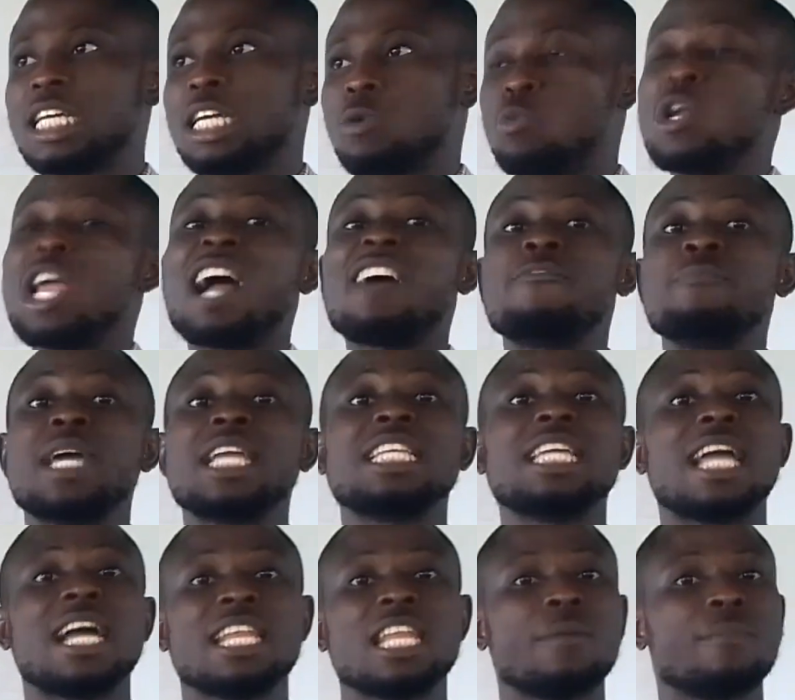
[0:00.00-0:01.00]
we have
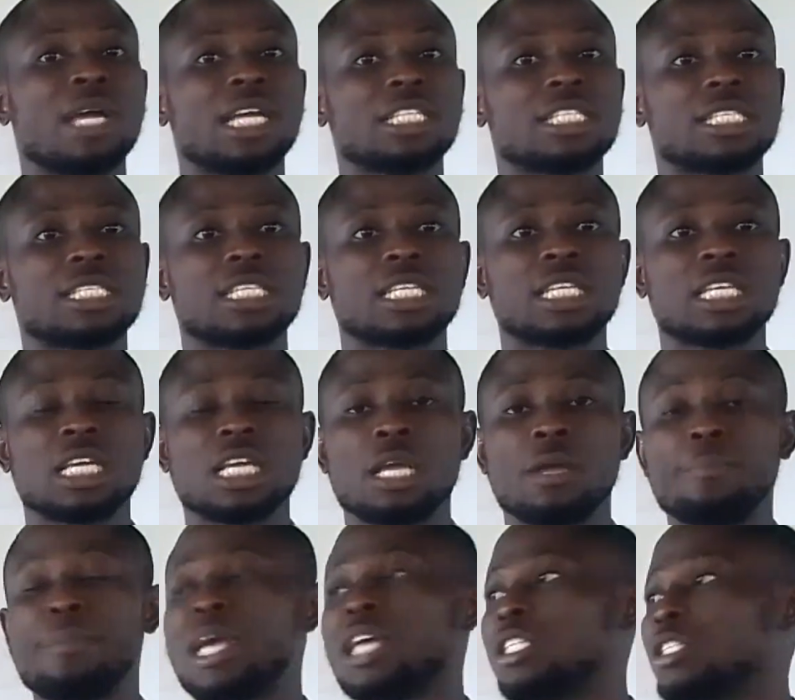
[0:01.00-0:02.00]
many elements,
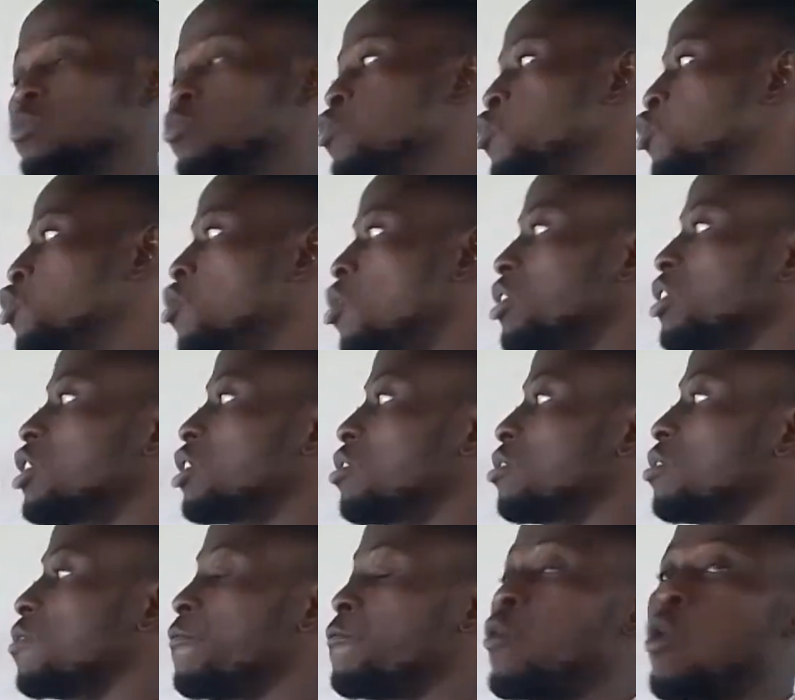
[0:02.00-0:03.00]
but we
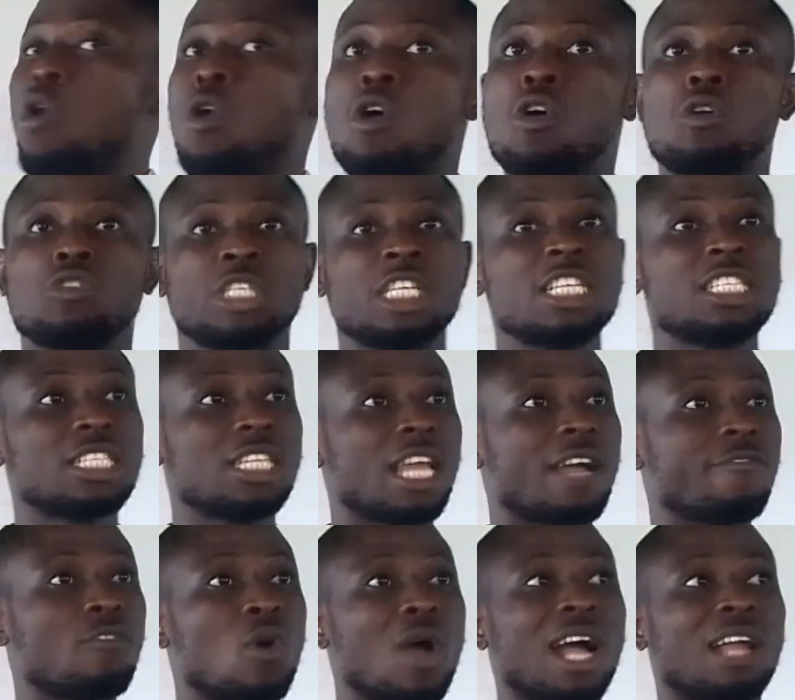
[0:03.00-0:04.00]
just, for this
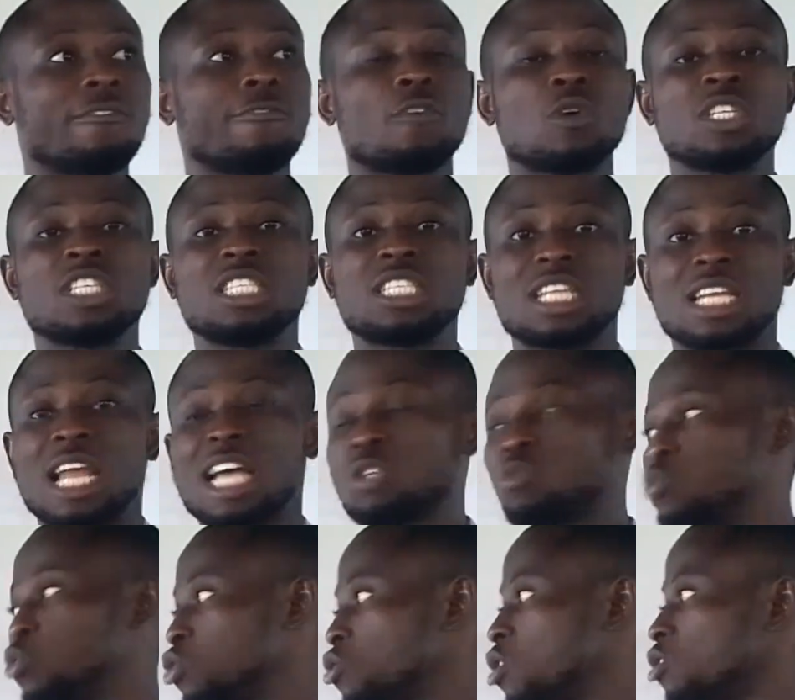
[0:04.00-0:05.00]
level and for this
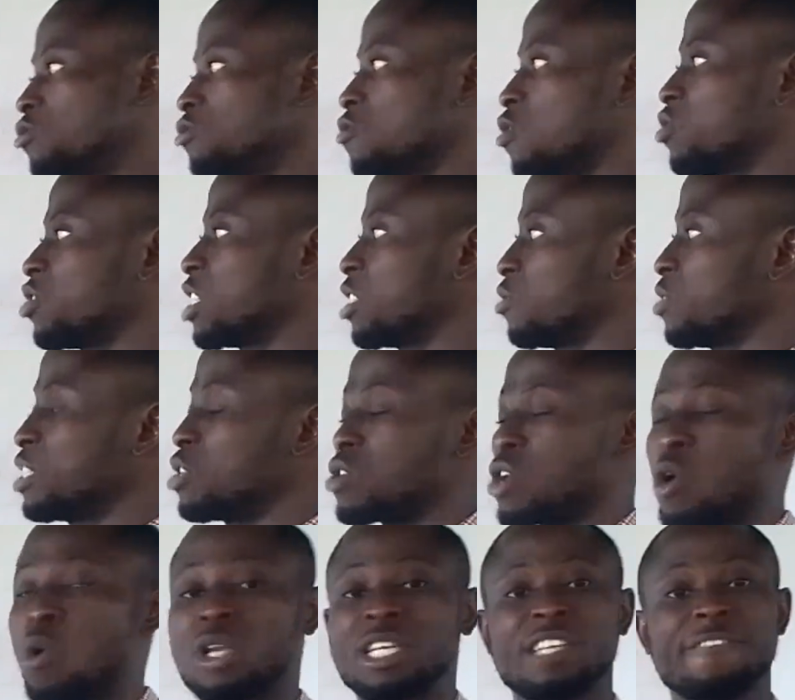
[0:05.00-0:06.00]
class, we just concentrate
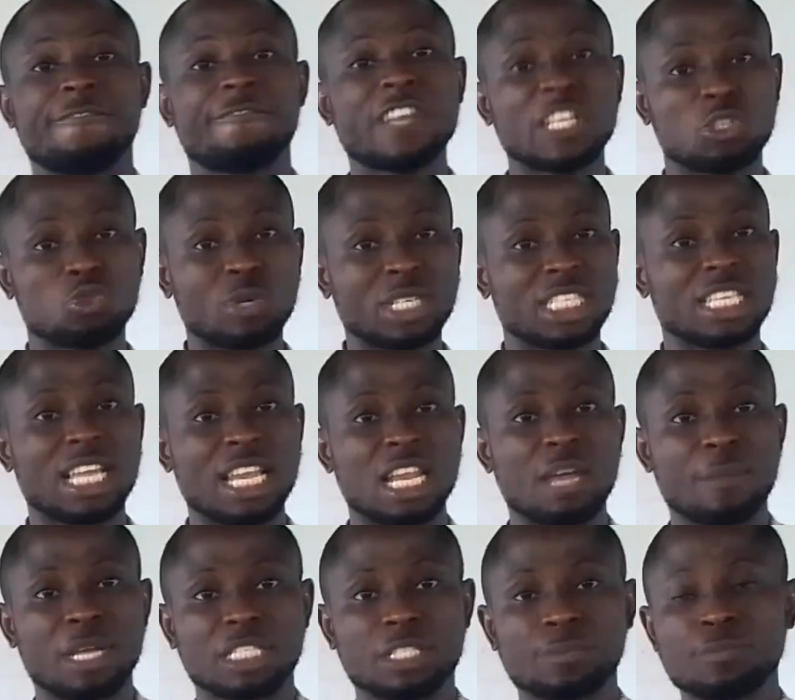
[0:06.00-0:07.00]
on the first 20
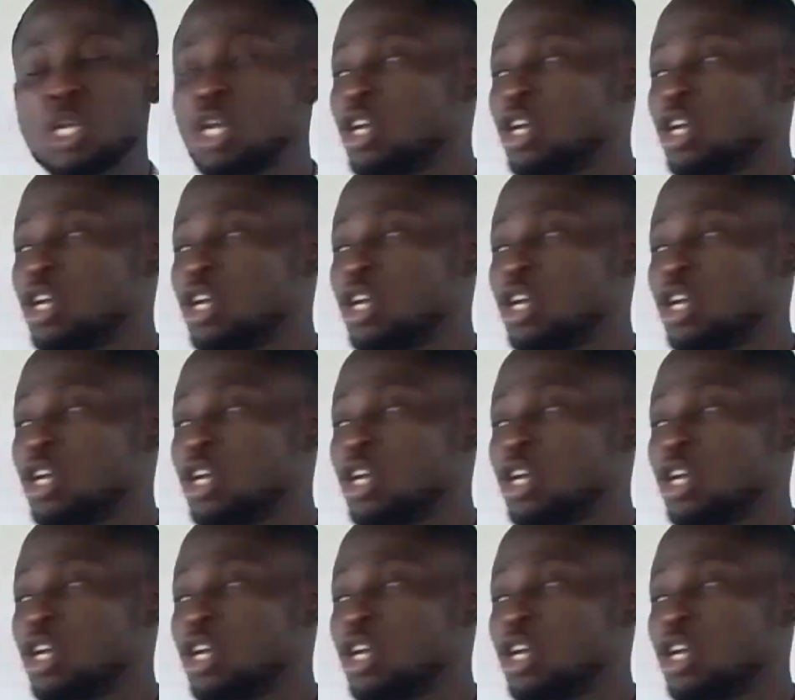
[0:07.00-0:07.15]
elements.